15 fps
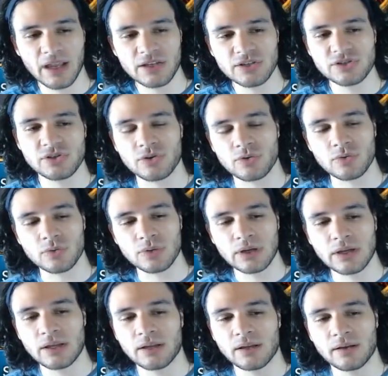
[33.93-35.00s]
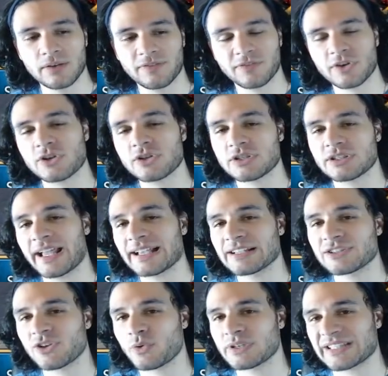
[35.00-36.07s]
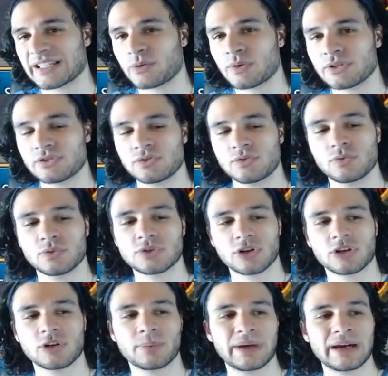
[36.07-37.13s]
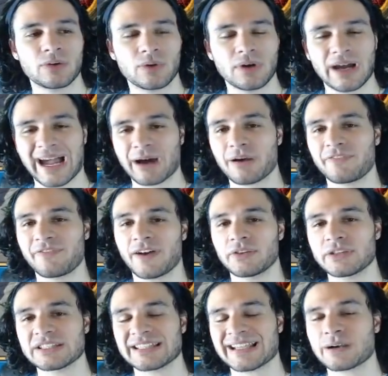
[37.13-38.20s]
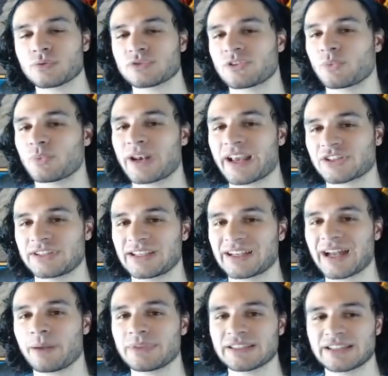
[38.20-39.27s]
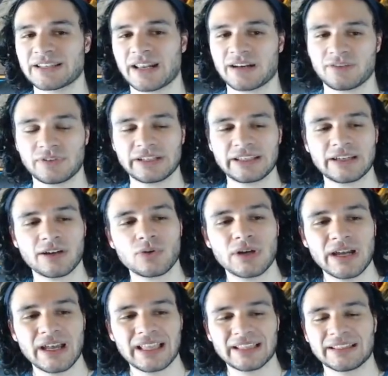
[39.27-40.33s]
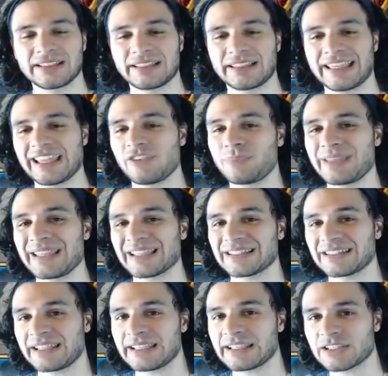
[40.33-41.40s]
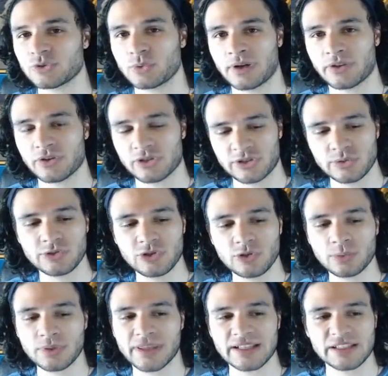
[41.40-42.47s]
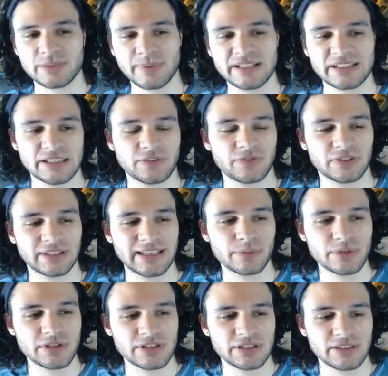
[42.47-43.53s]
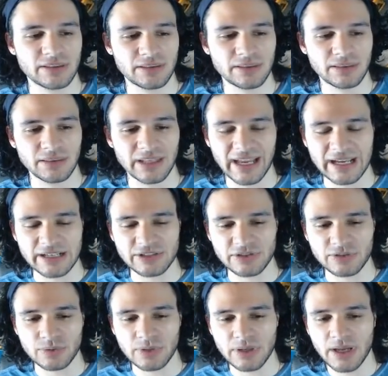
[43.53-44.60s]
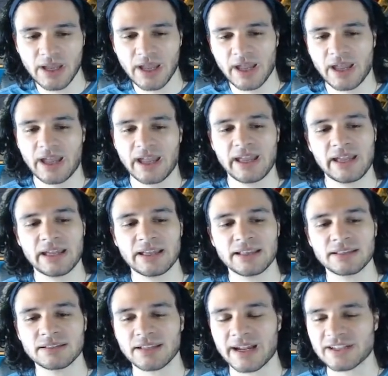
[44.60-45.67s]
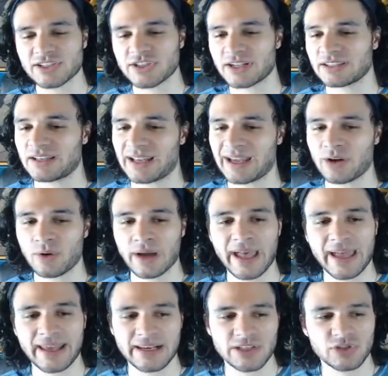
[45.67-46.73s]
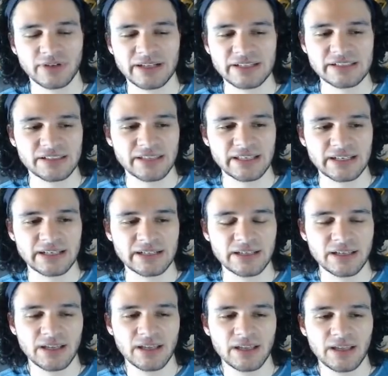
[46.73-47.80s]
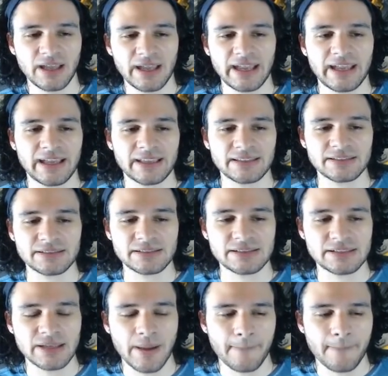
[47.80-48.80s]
So first, as always, I want to talk about how I found this out. Someone actually commented on a video, gave me a link to another YouTuber that speaks a different language than I do, and I checked it out. I had it translated, and